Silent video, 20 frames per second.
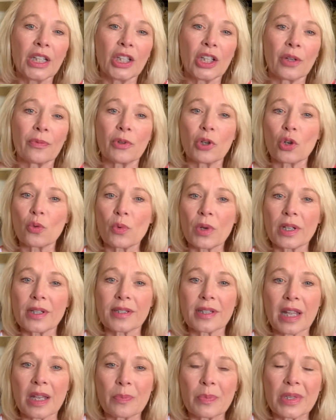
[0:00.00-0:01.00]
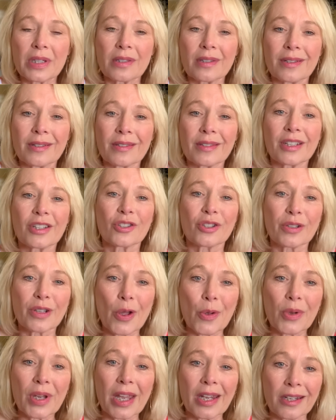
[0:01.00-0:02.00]
If your real estate business is
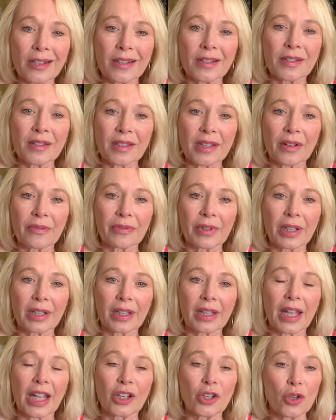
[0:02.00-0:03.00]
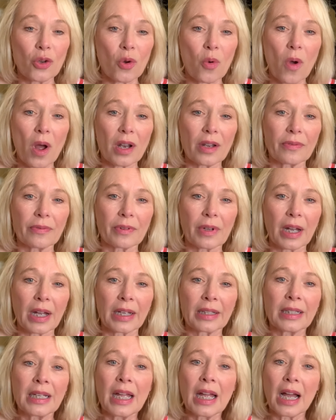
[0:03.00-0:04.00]
located in Suffolk and you qualify,
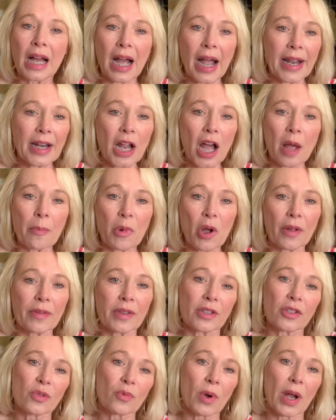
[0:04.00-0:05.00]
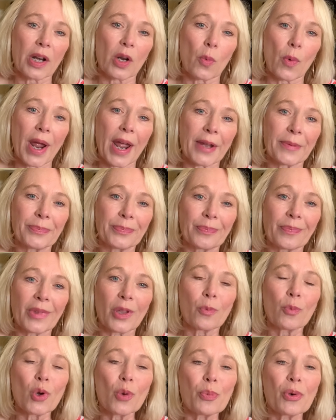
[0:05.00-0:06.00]
I'd hop on this right away.
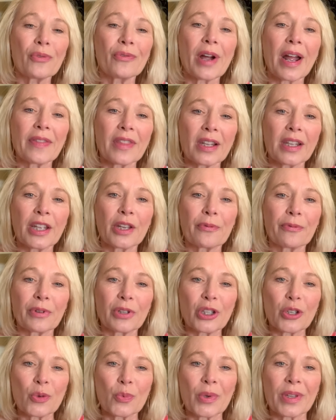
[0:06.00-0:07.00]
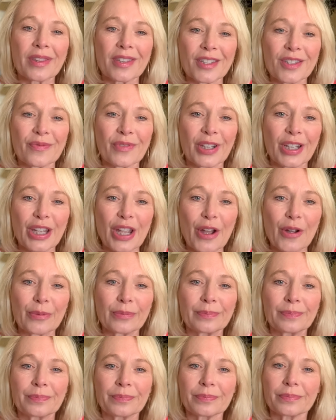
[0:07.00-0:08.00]
We'll provide the link for you with this video.
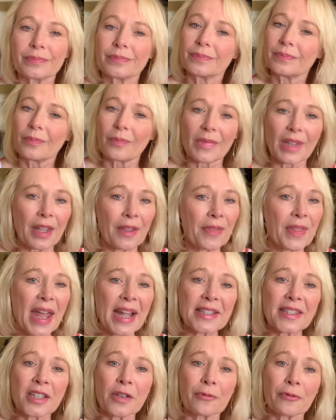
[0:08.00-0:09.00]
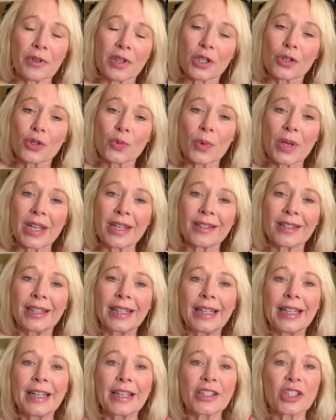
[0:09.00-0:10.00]
That's it for this week.
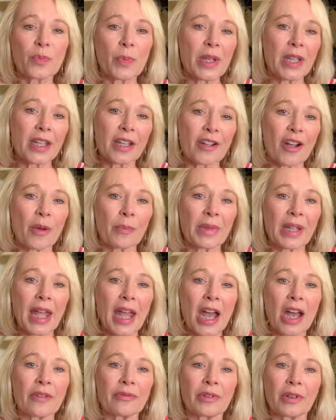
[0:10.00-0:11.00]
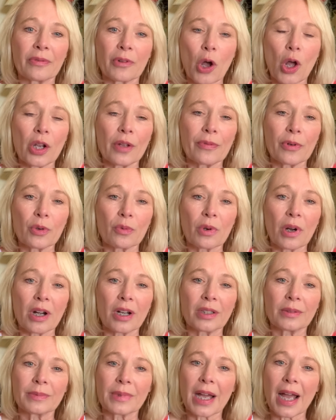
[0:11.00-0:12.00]
Speaking on behalf of all of
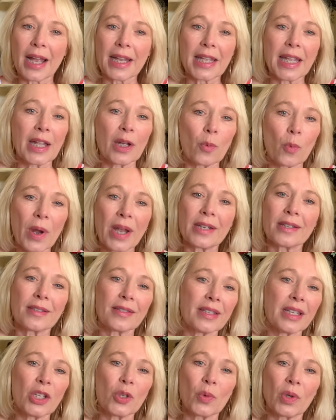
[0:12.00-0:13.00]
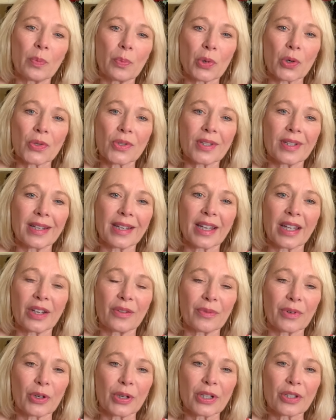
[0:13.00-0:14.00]
HRRA, I can't wait to see you in person again
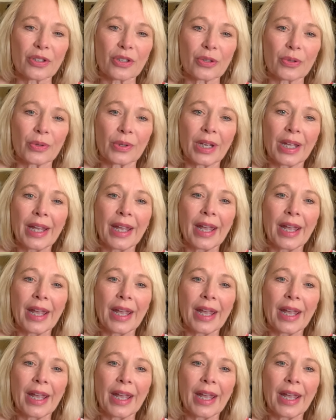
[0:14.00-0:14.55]
very soon,